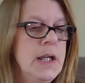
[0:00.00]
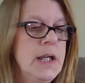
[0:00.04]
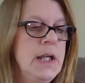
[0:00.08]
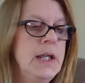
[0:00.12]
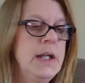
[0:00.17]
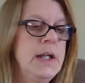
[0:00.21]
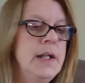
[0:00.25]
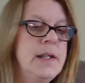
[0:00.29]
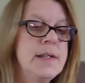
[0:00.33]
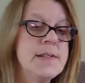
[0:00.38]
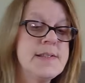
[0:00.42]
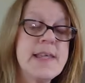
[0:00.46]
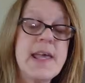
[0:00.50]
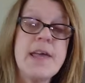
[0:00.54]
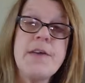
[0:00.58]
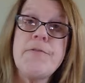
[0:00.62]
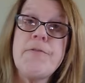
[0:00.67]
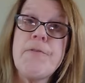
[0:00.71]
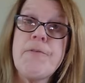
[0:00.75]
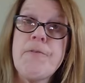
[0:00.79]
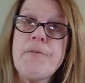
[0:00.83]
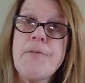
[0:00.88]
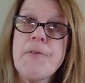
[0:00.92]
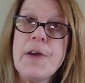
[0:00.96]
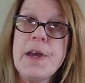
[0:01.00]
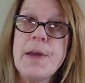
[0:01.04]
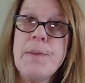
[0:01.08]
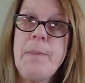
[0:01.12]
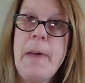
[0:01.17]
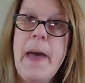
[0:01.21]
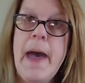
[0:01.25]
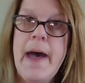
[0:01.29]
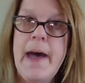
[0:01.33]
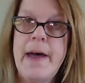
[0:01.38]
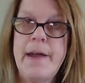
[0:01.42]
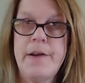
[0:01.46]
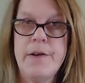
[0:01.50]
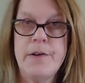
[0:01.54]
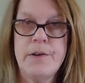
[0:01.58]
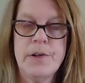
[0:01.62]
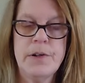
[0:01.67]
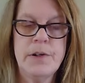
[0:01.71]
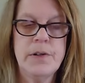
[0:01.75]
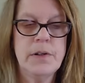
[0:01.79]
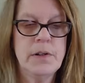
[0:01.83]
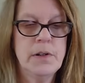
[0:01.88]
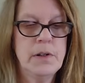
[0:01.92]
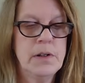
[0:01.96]
It is a free
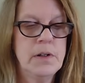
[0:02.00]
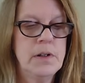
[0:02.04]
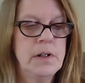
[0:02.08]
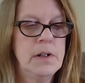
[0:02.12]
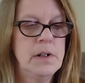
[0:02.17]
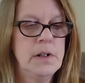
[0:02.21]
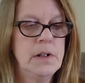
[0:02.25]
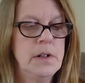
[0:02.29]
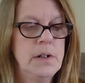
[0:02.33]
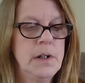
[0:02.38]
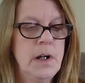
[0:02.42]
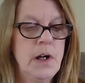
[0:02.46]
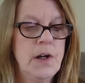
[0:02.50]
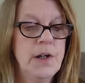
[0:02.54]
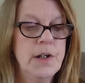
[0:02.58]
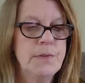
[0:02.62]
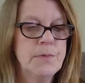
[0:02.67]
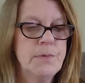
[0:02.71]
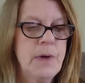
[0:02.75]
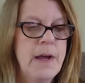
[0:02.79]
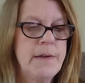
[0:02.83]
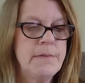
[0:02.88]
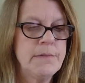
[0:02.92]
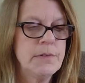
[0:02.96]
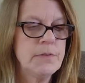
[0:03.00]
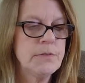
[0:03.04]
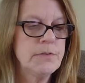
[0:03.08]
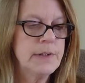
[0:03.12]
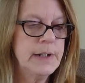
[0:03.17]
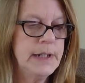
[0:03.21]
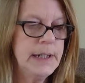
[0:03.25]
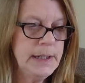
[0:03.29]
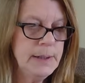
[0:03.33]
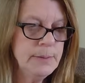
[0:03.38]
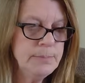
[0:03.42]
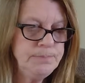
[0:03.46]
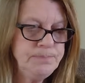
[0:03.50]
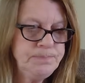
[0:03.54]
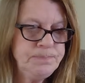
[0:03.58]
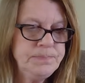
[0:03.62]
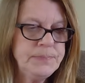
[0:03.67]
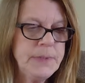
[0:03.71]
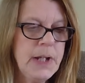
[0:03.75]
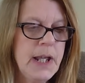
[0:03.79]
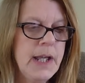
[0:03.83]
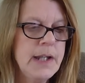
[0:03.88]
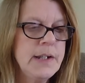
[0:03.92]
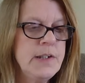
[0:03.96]
pattern on Ravelry
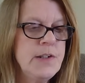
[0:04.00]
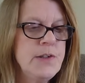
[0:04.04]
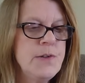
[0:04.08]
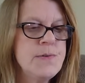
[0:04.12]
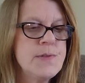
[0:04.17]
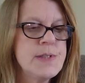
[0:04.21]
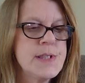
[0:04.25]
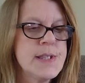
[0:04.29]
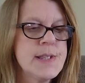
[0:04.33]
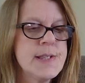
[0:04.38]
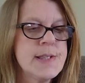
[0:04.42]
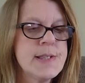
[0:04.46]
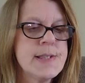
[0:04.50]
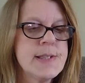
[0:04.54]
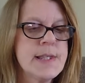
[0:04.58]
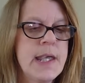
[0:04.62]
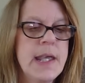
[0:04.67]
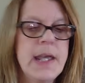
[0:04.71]
and uses